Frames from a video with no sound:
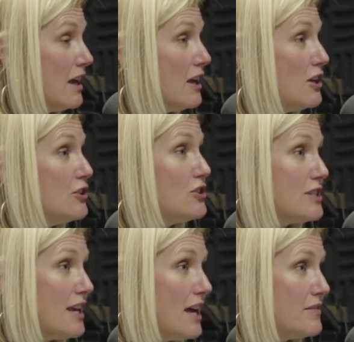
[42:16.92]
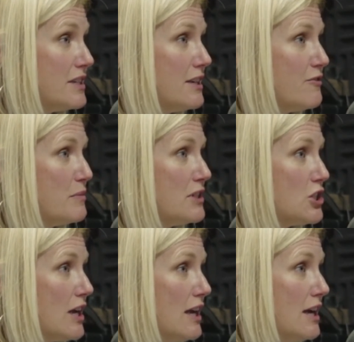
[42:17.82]
You just have to give them a
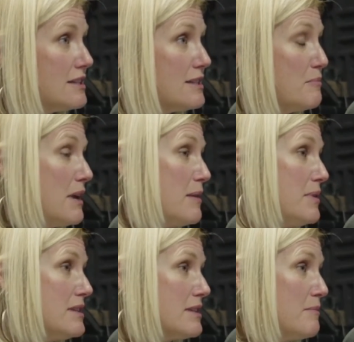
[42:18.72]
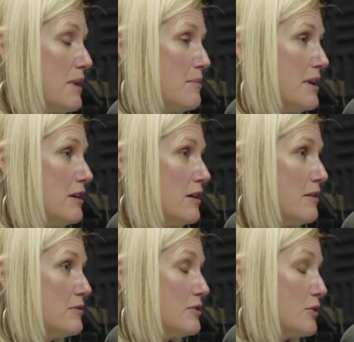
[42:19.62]
chance and maybe a
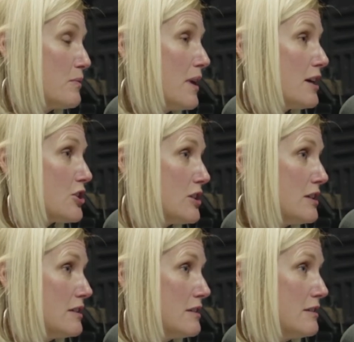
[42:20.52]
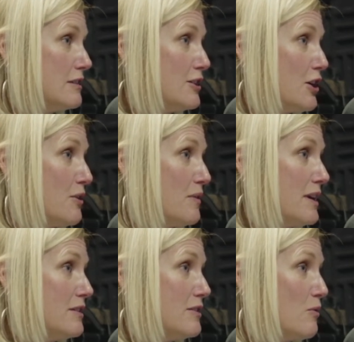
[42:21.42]
direction,
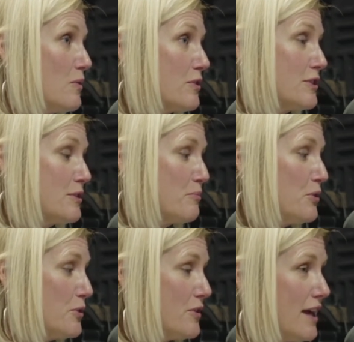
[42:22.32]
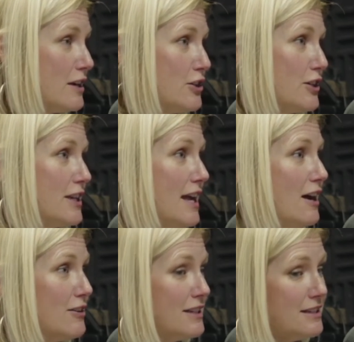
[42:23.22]
in order to pull that good
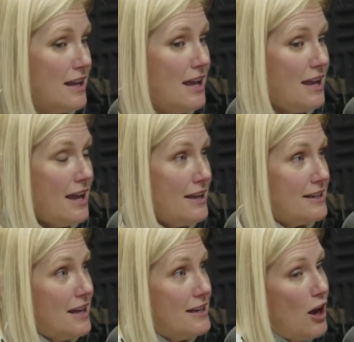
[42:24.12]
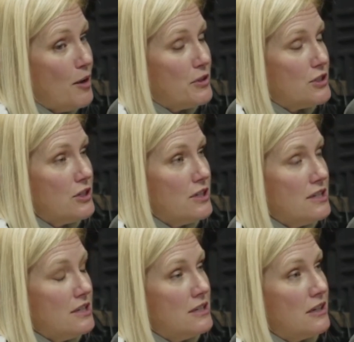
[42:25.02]
out and an opportunity
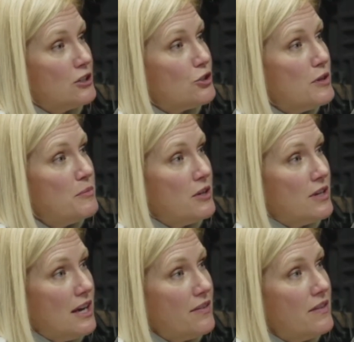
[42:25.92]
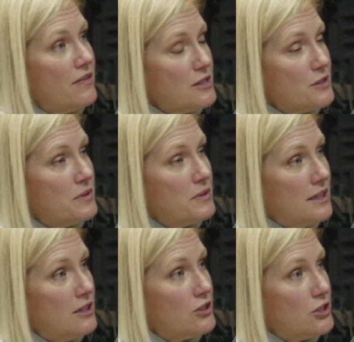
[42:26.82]
to contribute. And I think that's what
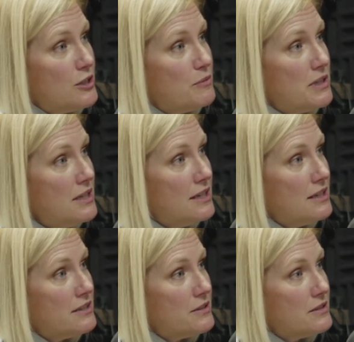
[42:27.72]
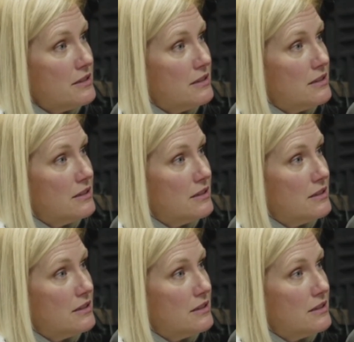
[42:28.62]
leadership is. I